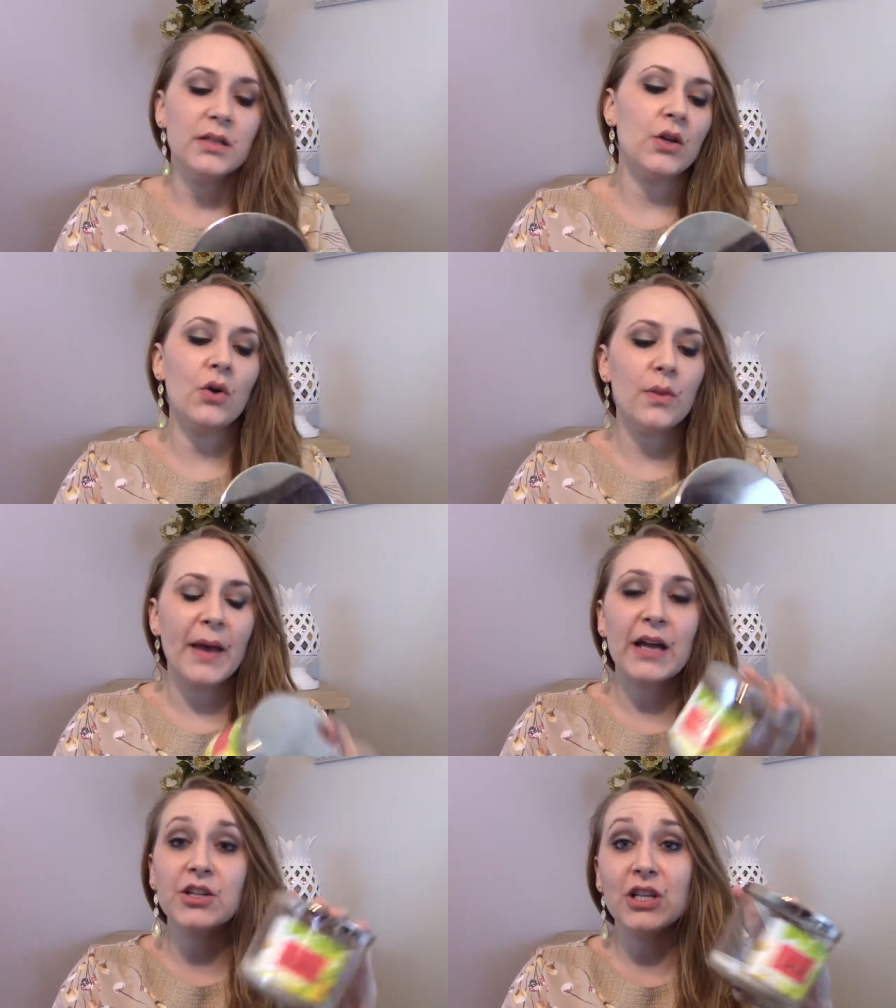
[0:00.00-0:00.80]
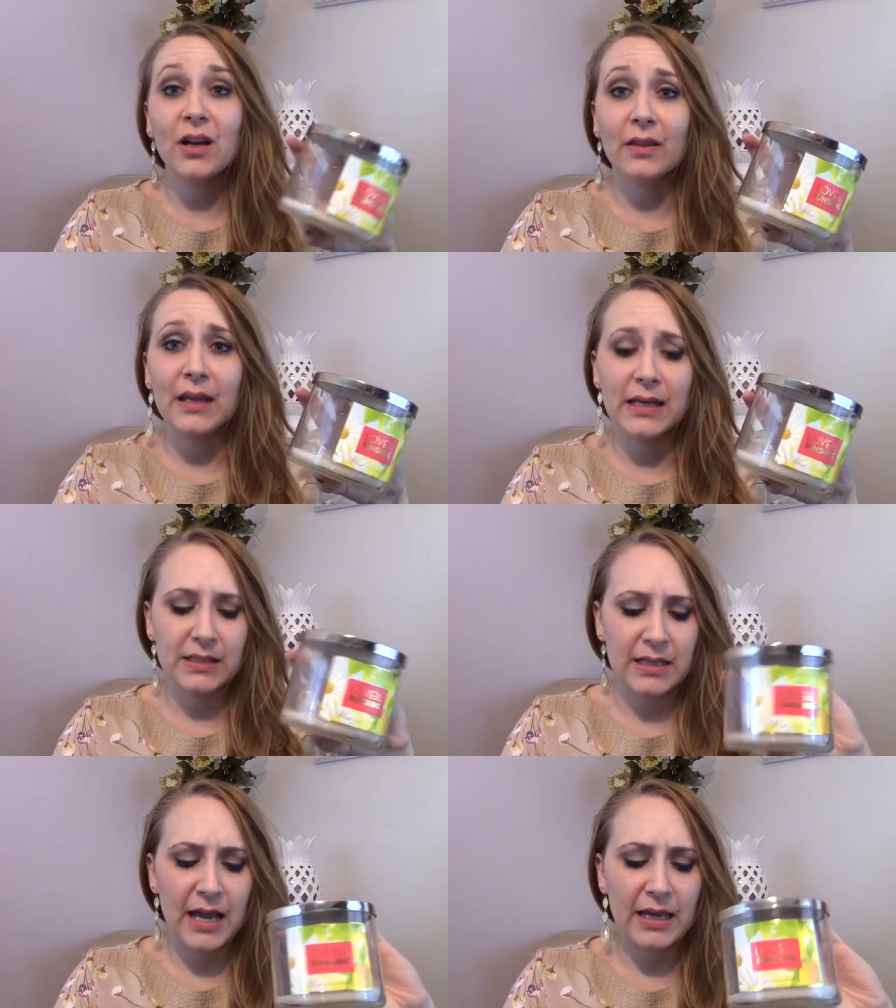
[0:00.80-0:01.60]
So the packaging on
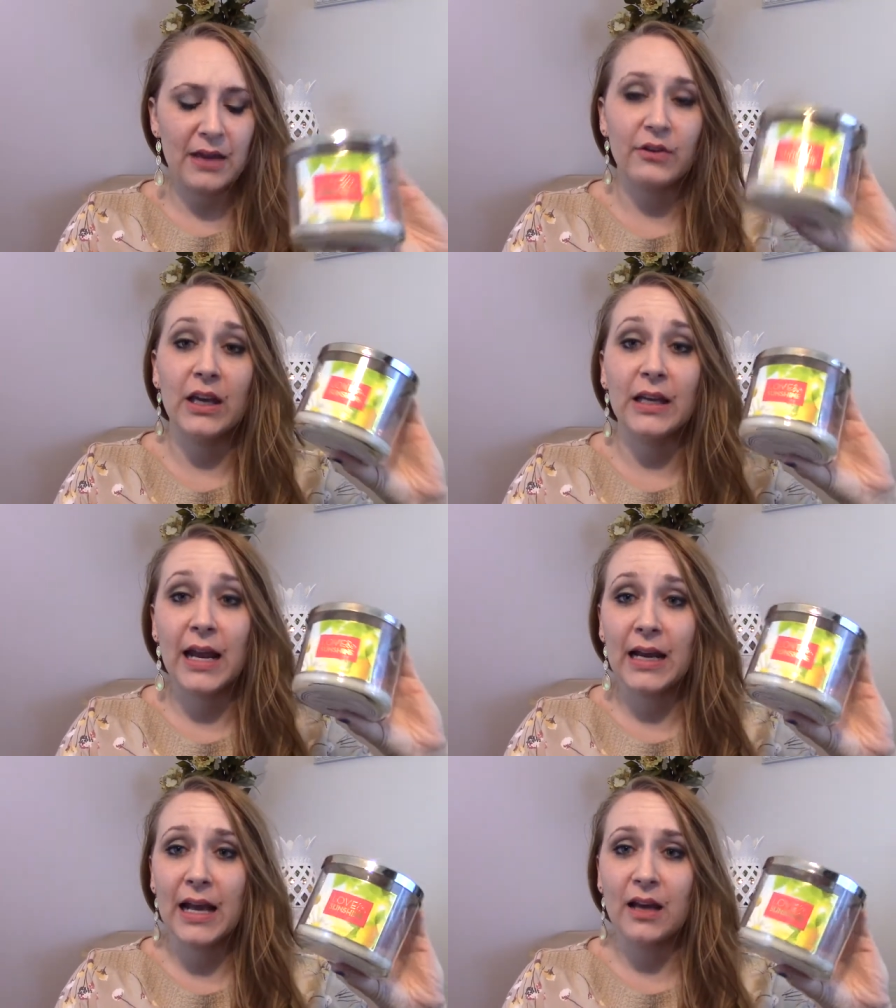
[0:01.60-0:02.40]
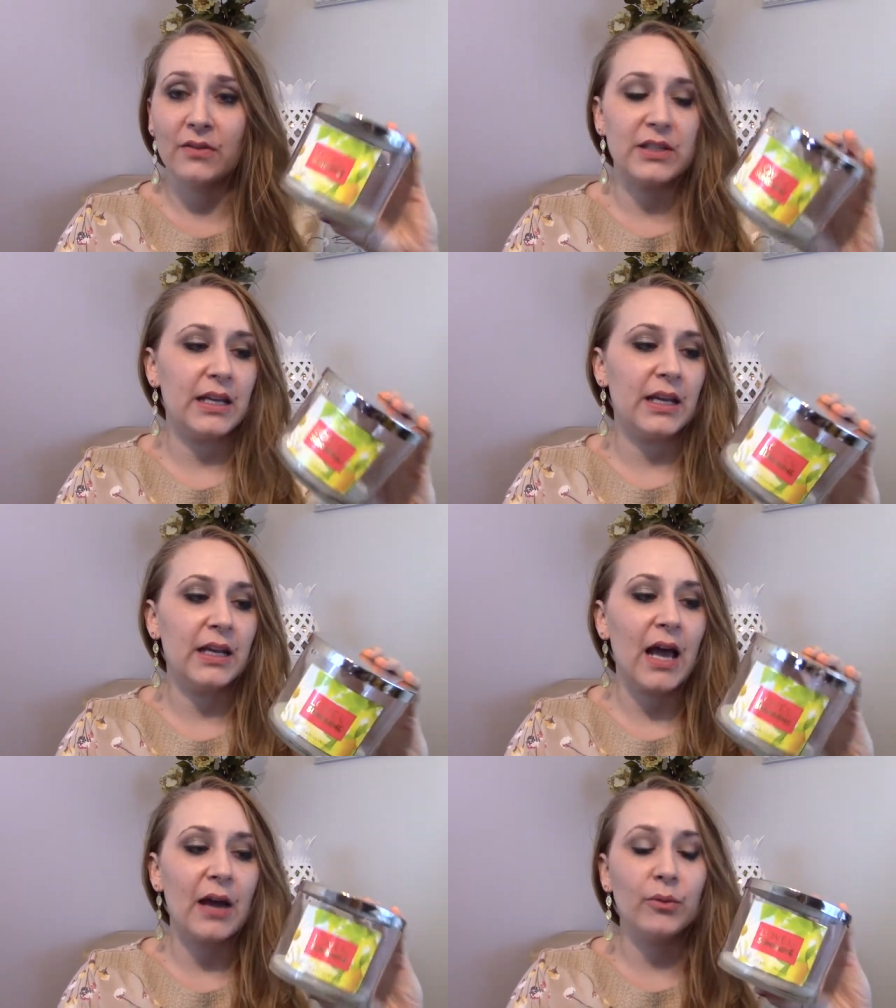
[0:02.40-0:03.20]
this, I gave it an 8 out of 10. I